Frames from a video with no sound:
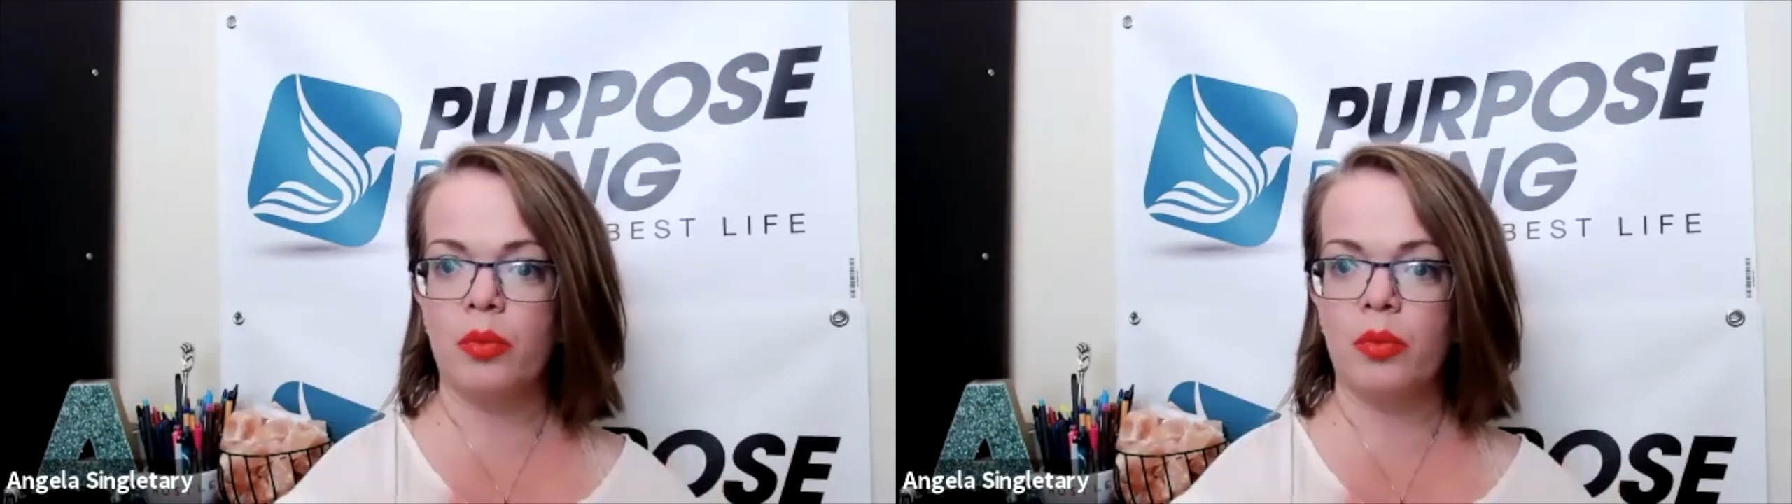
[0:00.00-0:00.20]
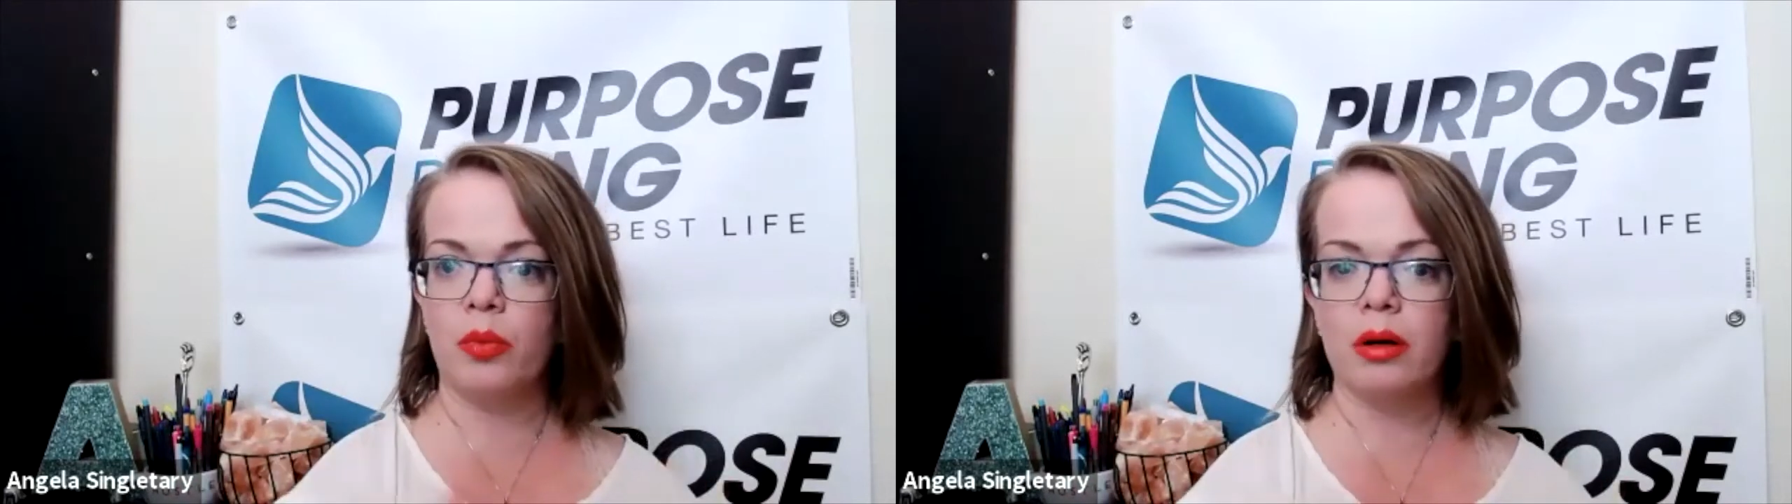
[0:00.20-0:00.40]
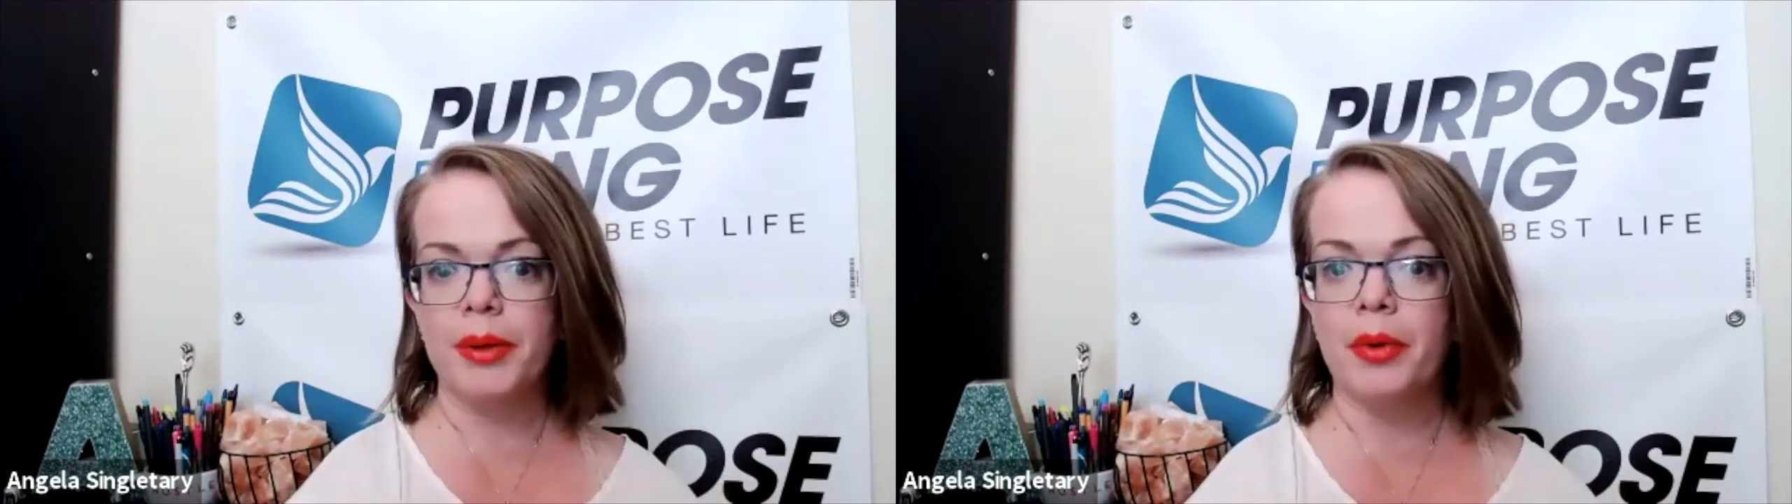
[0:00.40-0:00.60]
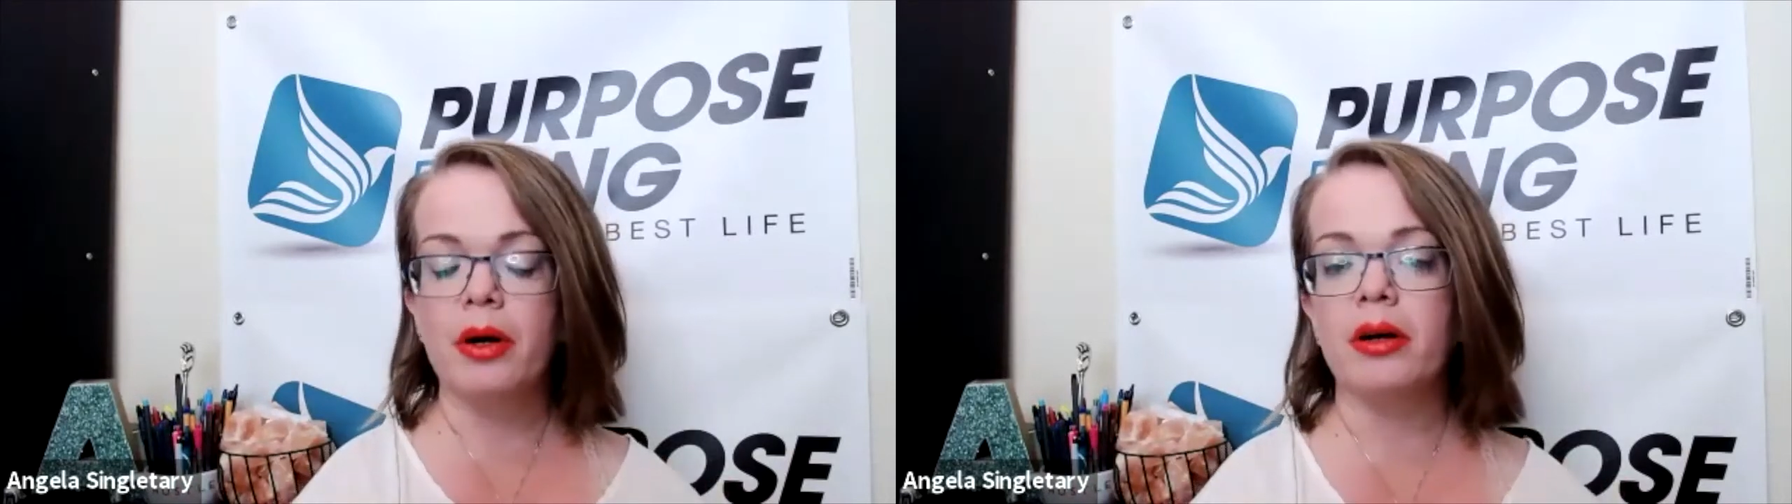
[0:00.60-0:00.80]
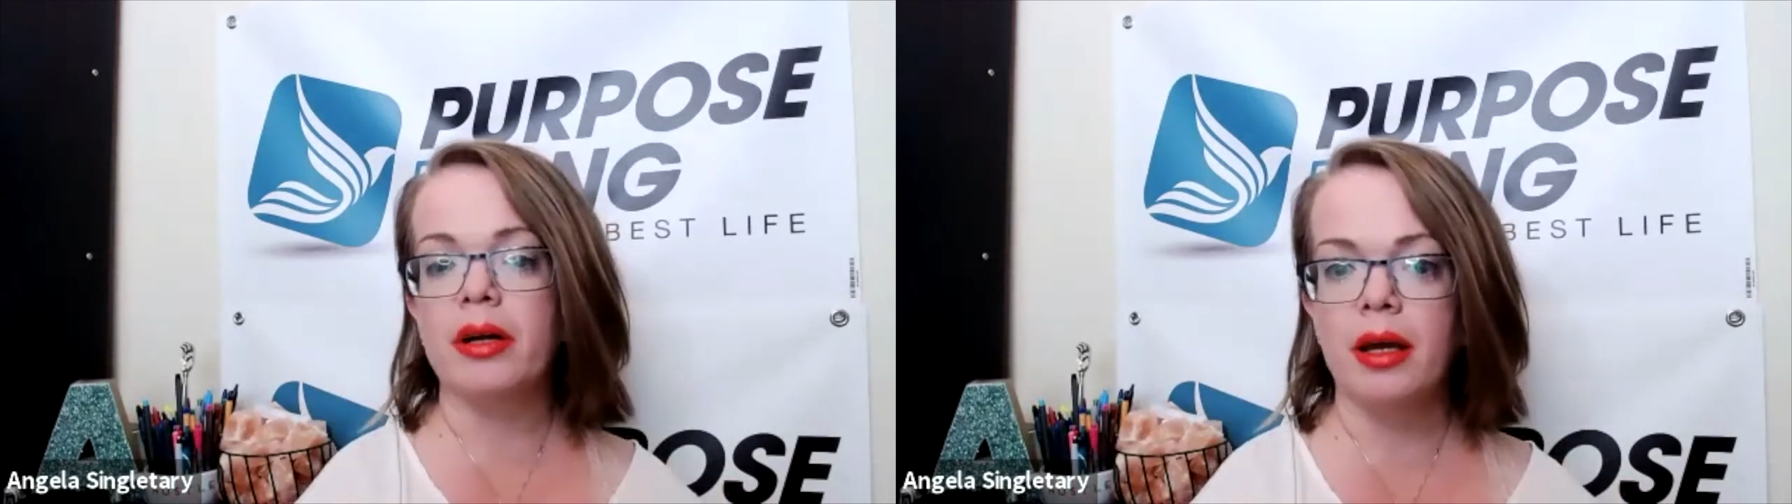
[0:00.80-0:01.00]
work on my
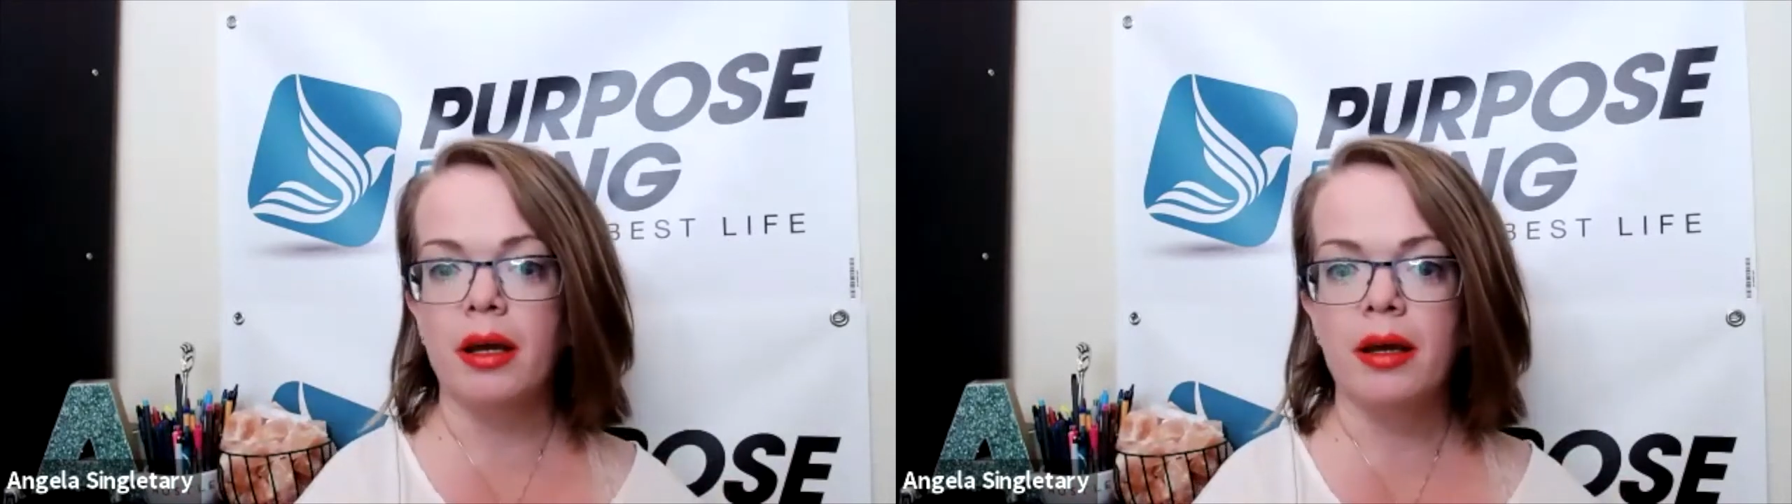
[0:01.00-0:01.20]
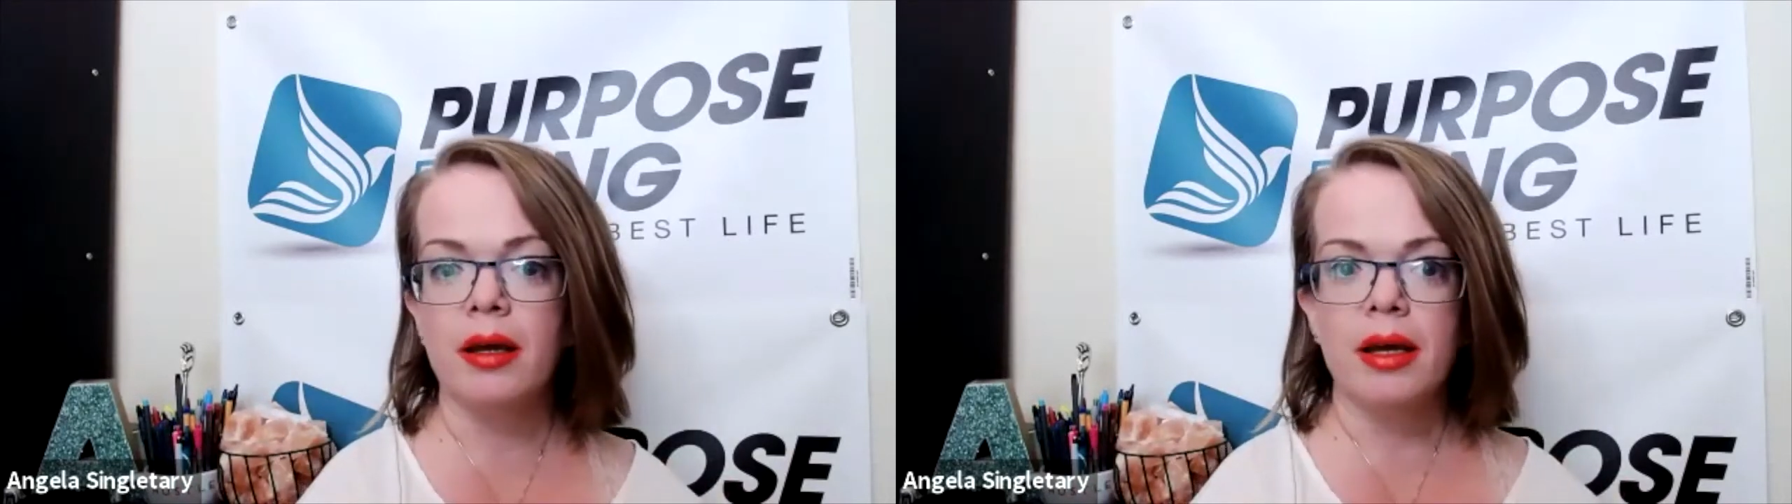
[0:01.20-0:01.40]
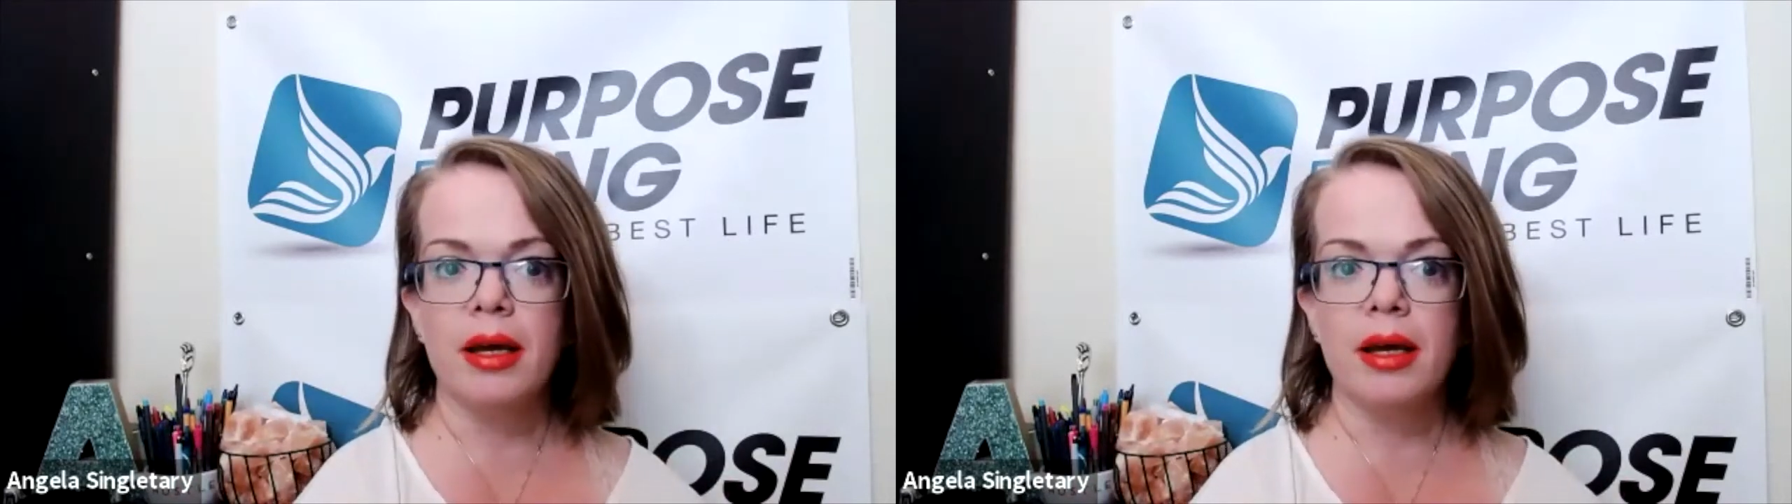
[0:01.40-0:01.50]
marketing.